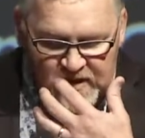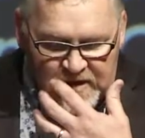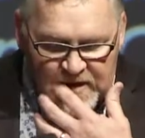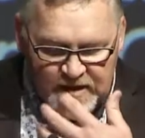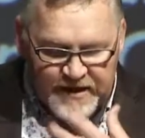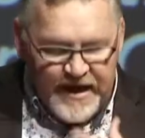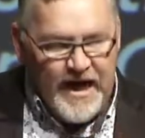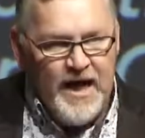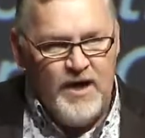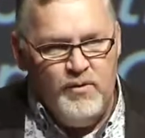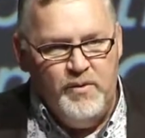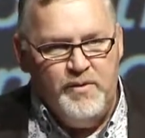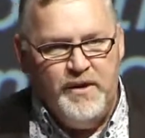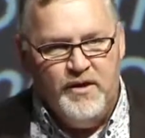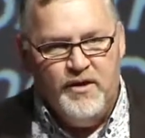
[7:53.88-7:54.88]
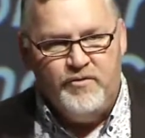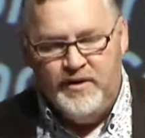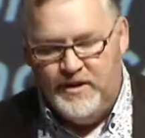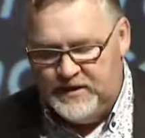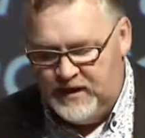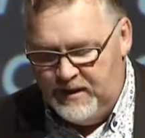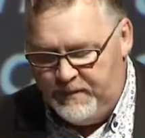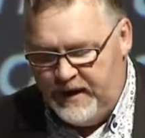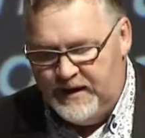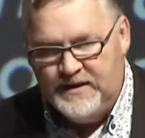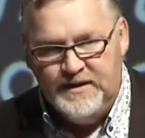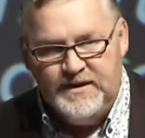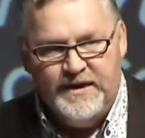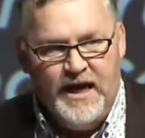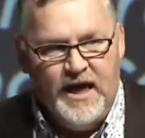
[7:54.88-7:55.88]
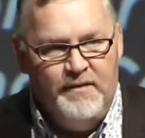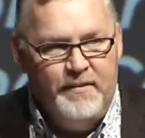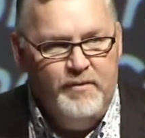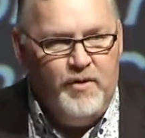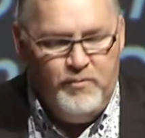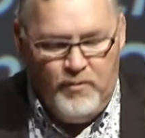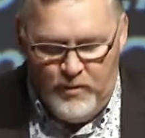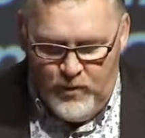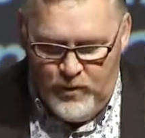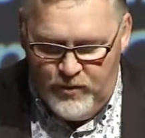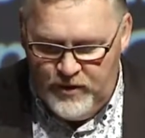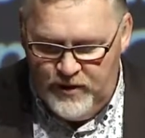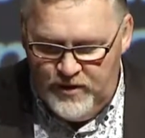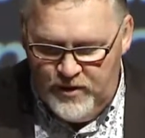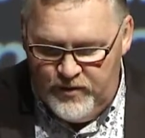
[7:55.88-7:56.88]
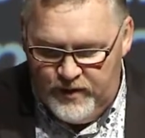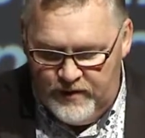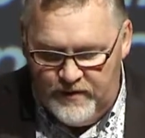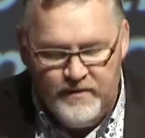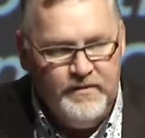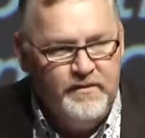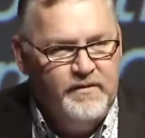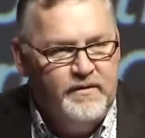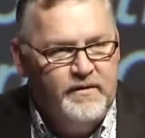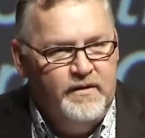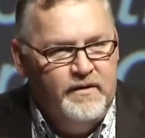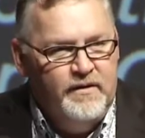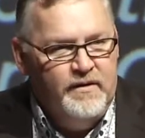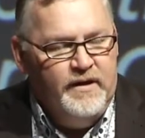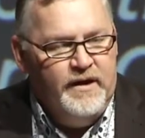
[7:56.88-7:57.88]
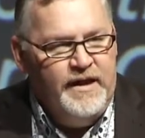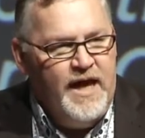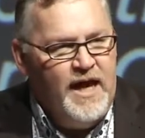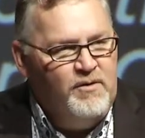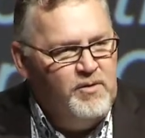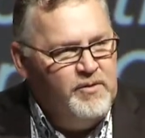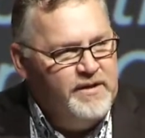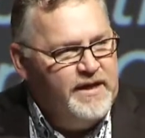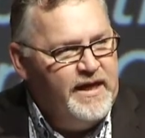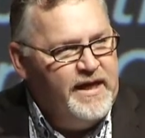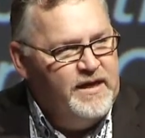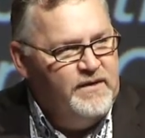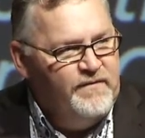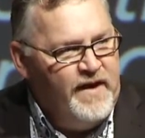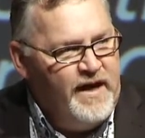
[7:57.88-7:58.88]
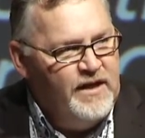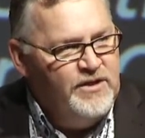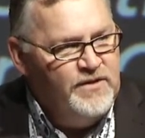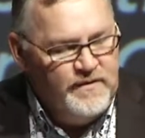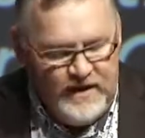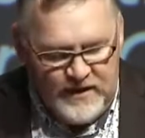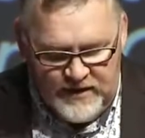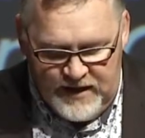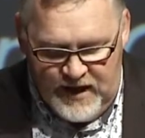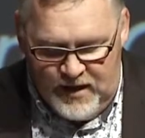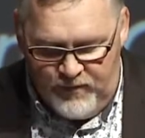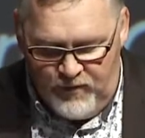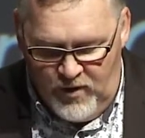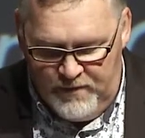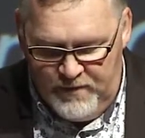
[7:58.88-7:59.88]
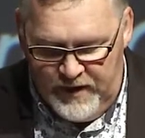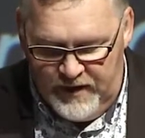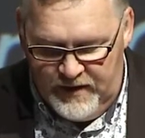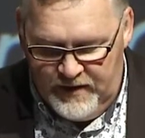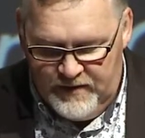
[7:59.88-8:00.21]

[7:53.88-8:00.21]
So how will we increase that pace and scale beyond what we're already doing? And how will we take advantage of that scale properly?